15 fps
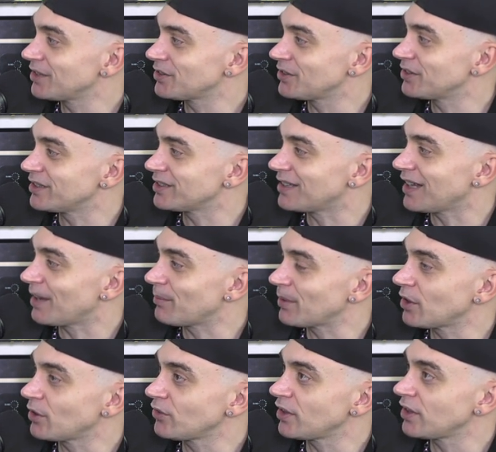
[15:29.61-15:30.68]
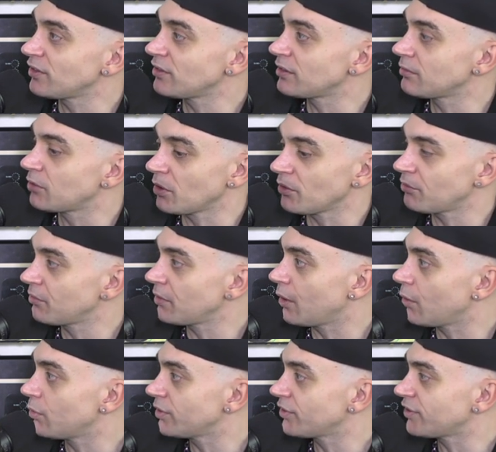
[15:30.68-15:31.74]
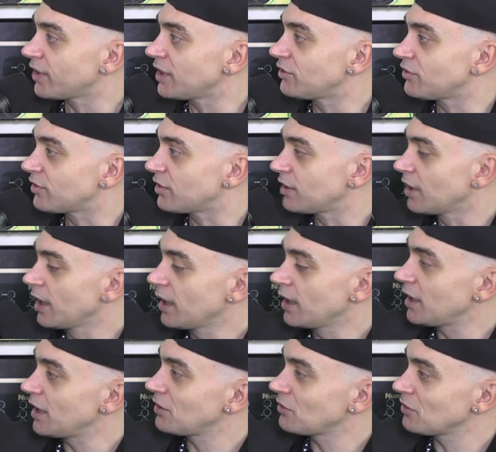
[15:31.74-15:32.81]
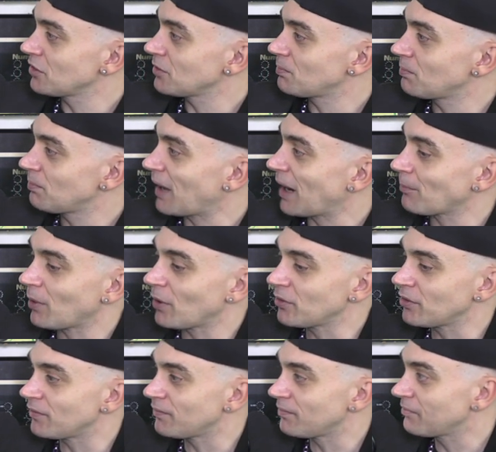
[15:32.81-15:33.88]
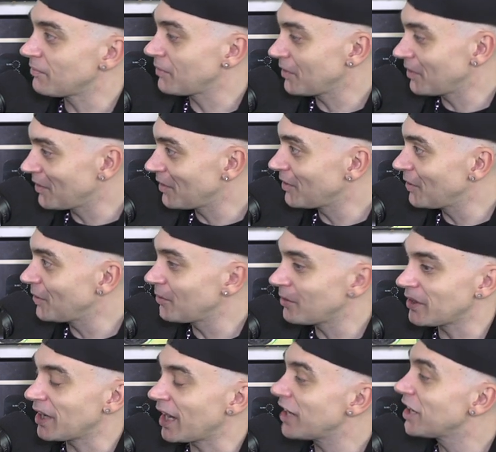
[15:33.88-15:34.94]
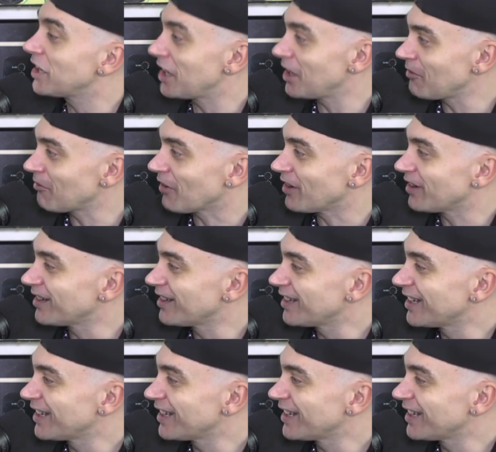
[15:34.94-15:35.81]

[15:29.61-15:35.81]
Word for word: as good as that because he's gone through all the stages and he's got the backbone of you and, and an era.